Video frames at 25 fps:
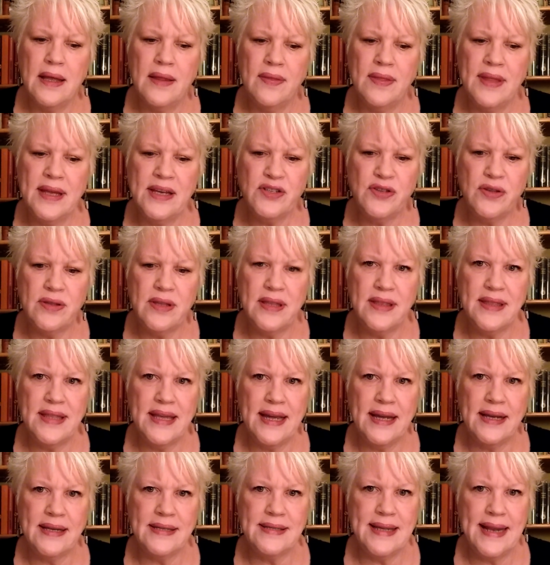These are the
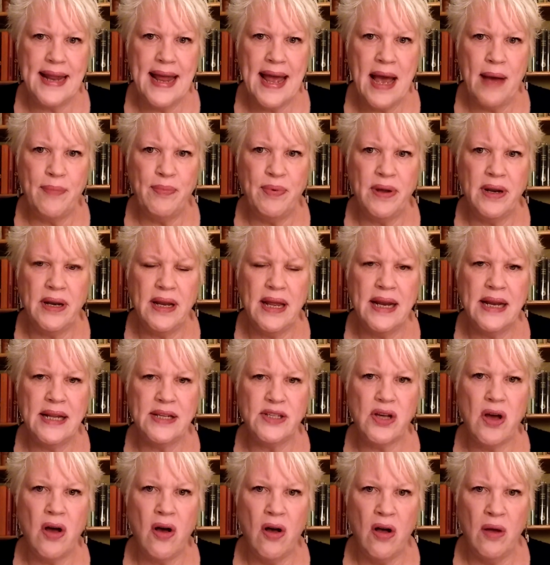things that happen, and
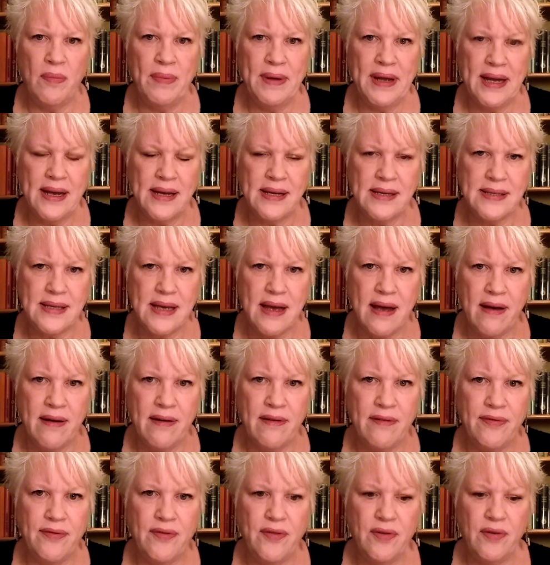it's all because
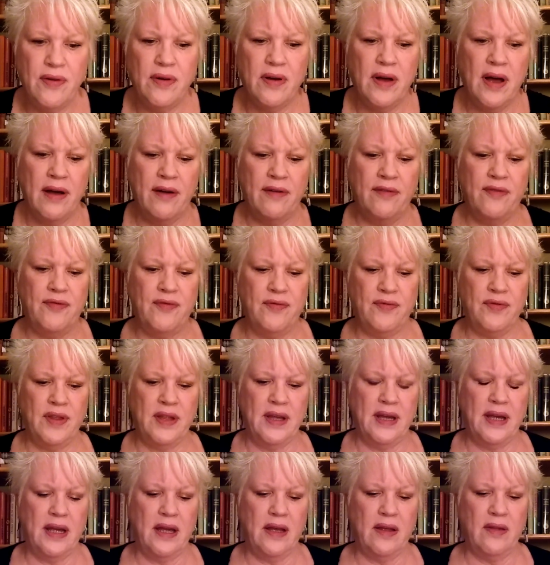of
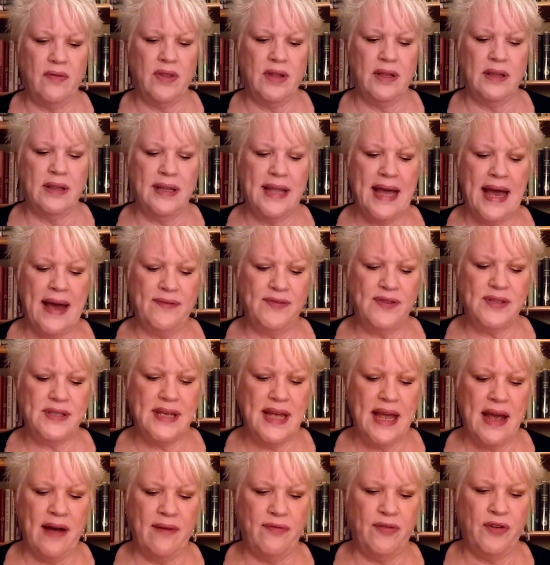the
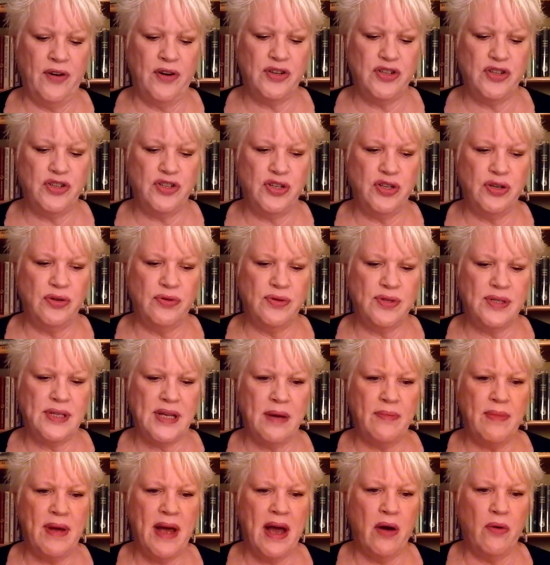left's effort to
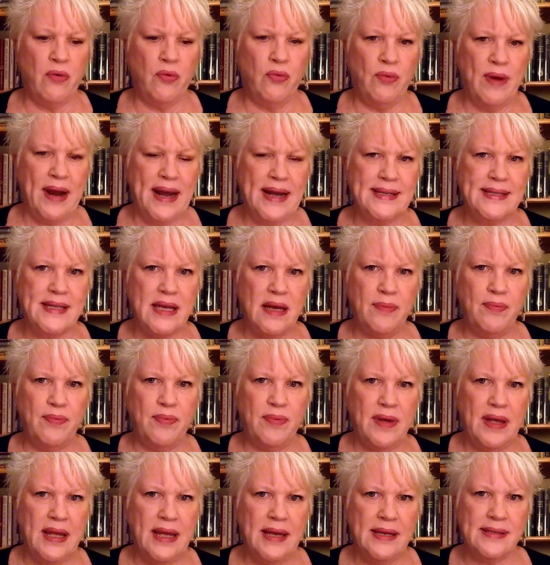somehow raise up
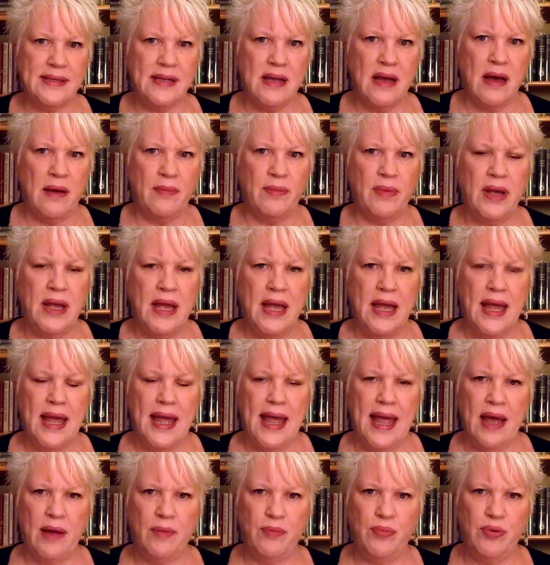Islam
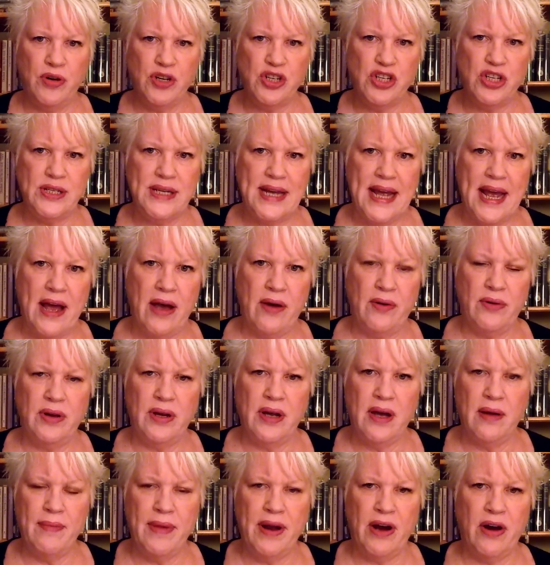and push
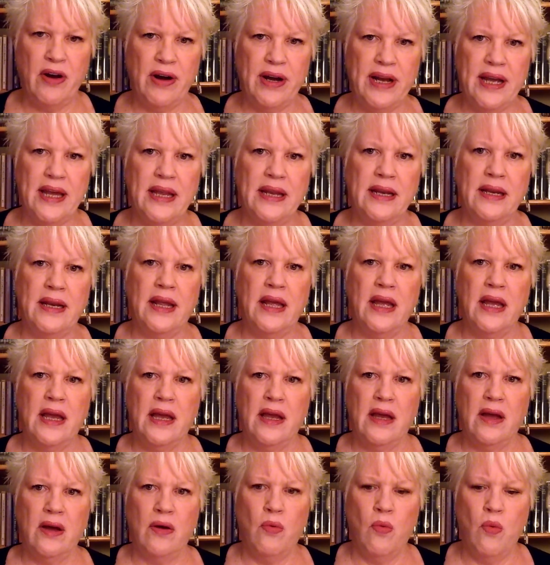down American
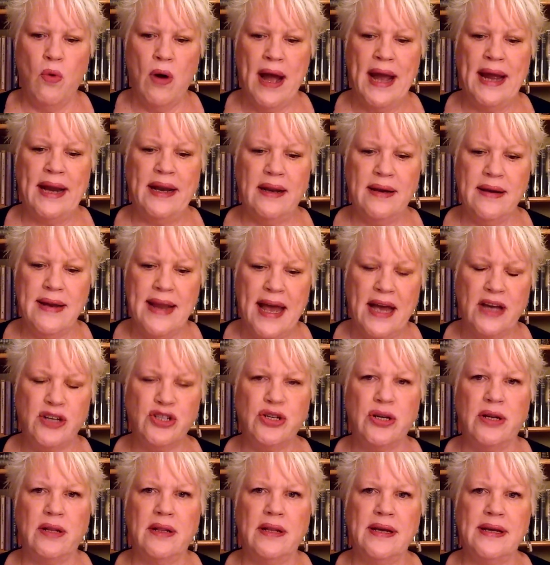white
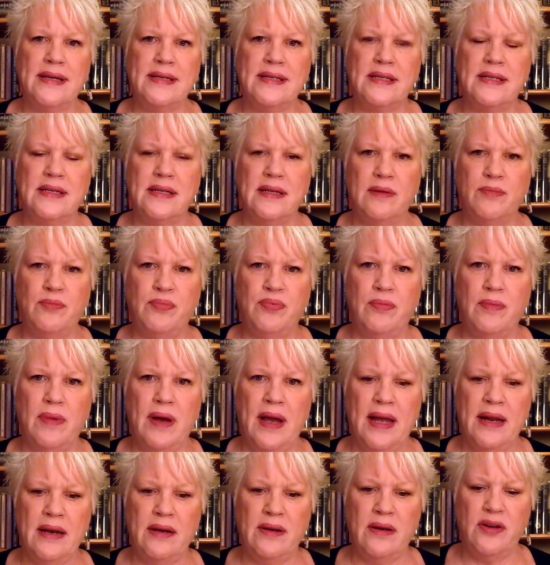nationalist
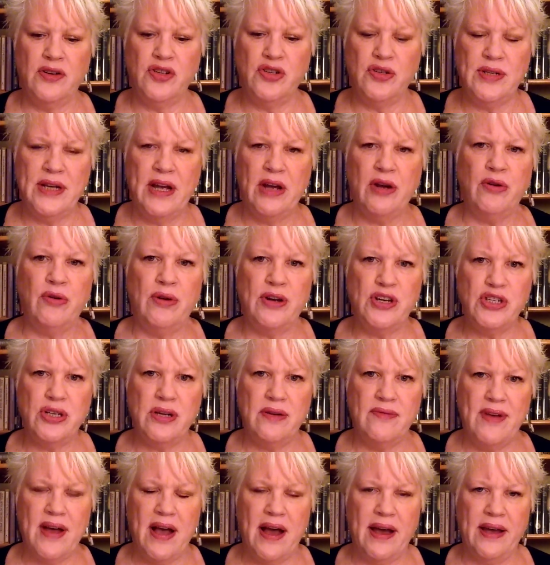and
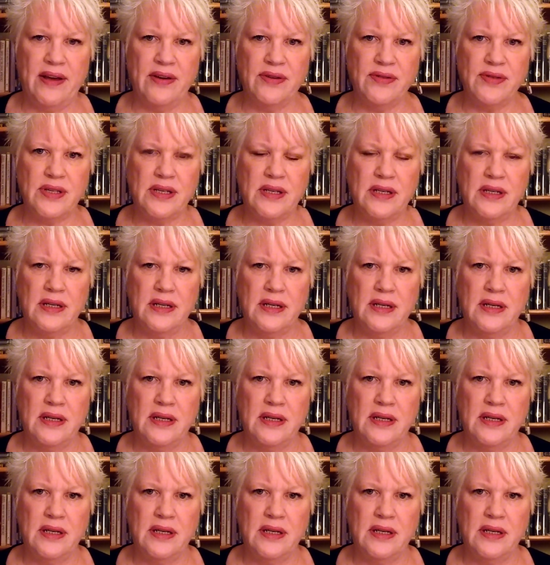Judeo-Christian values.